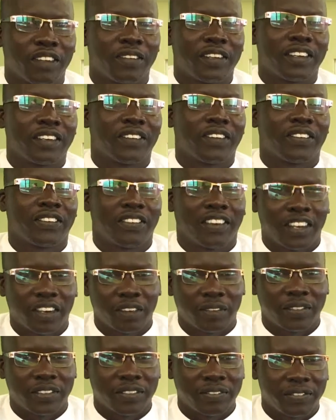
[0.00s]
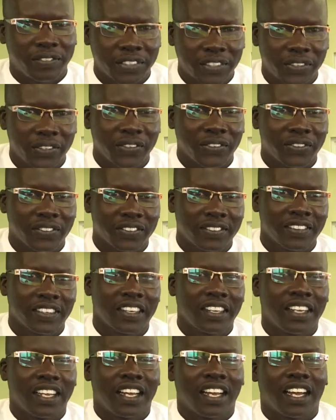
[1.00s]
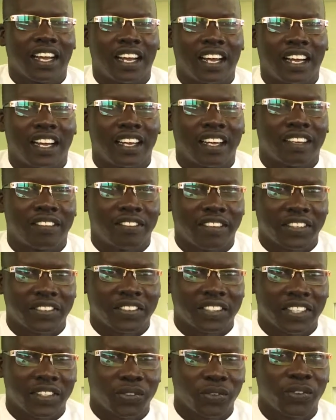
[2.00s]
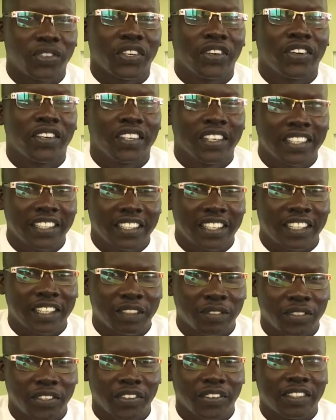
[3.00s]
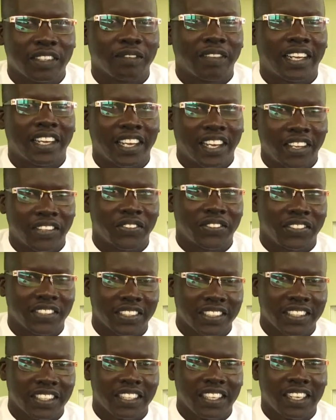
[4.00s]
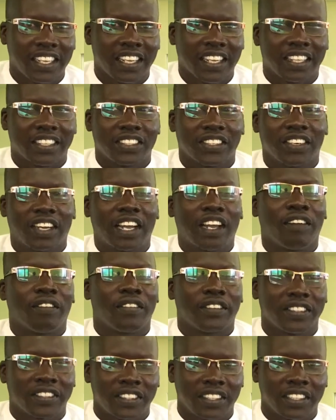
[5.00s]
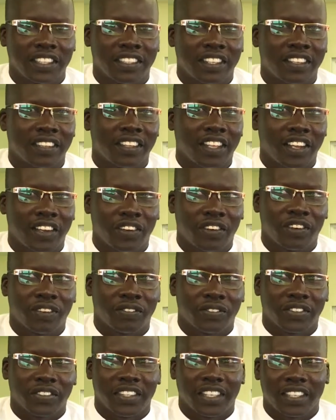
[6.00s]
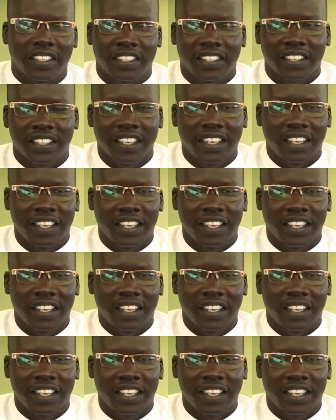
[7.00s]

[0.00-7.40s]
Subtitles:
Helen, one of the few pastors who know Greek and Hebrew in my country, so I appreciate and thank God for that.